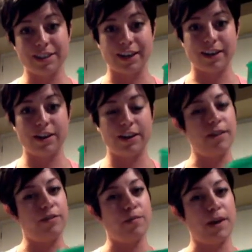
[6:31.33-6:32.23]
Like
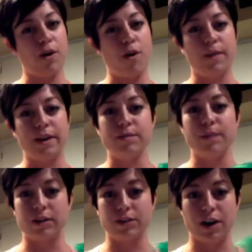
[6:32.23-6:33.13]
if you make a homemade
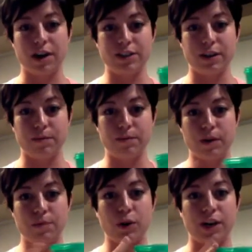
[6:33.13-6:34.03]
tomato sauce, you can
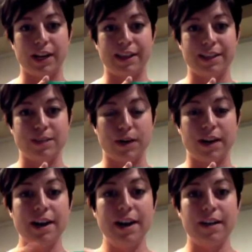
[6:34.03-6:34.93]
put it in this one.
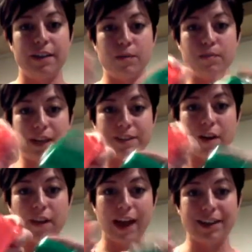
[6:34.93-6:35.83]
Then you mix
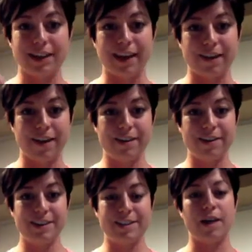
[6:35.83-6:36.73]
all that together.
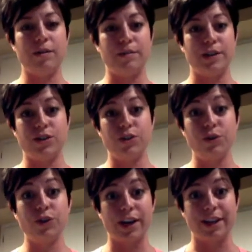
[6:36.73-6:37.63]
So that would be 2
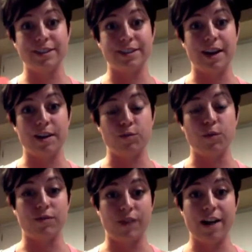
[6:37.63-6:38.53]
greens and
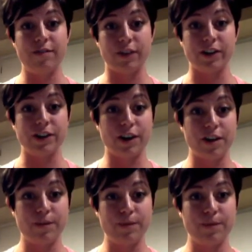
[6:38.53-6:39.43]
1 red for your dinner.
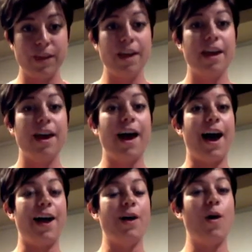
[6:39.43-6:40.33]

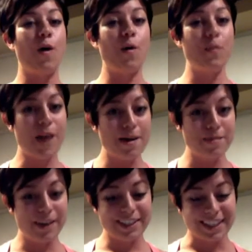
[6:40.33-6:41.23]
I hope that
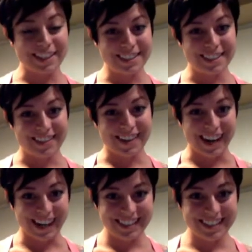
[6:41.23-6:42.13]
makes sense to you
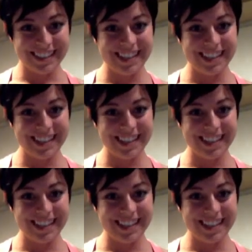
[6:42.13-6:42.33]
guys.